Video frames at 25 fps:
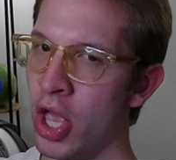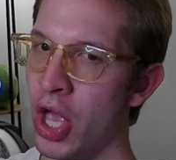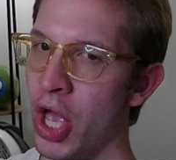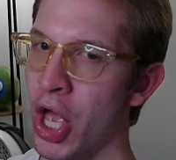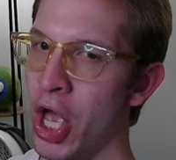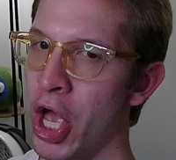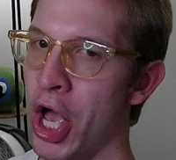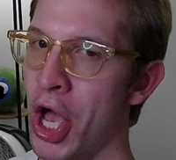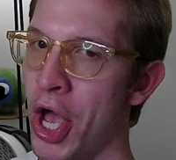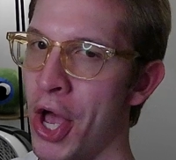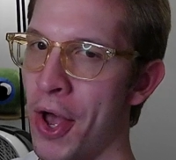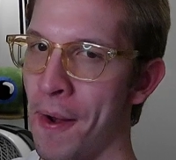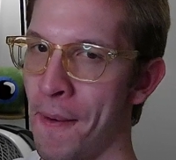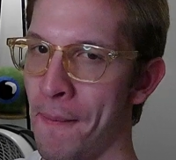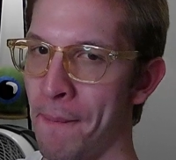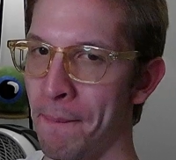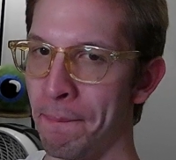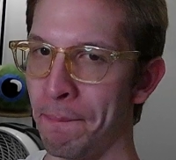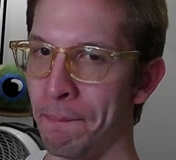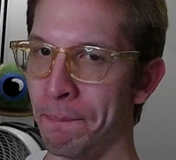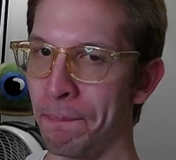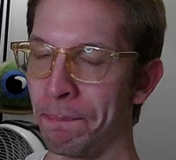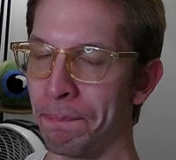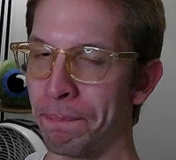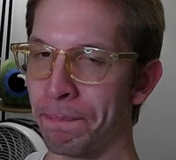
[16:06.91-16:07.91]

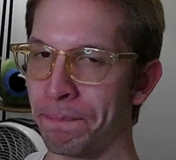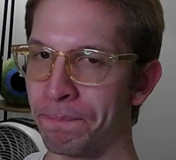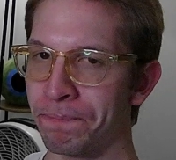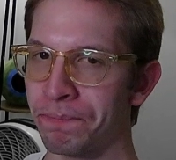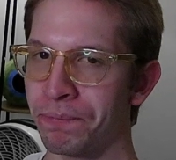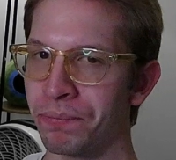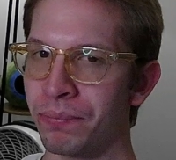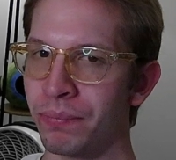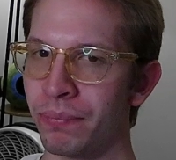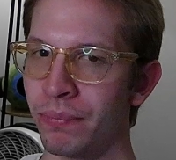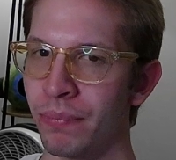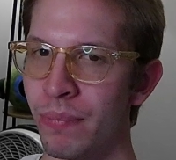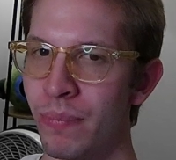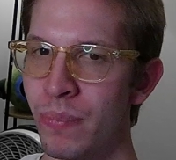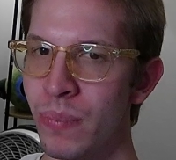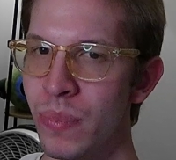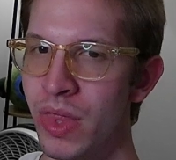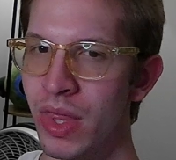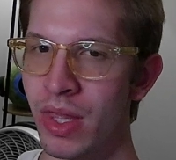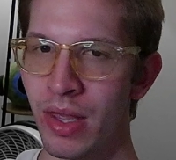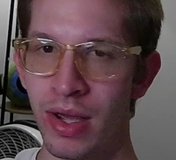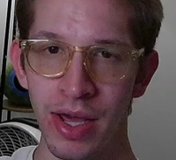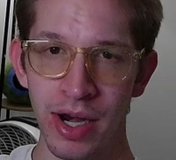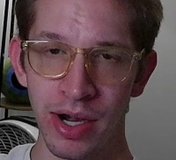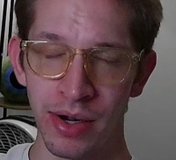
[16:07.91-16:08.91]
Um,
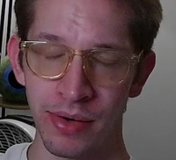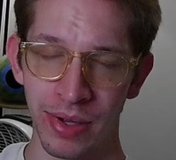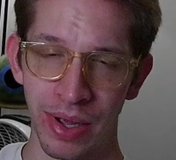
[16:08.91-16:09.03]
I don't know.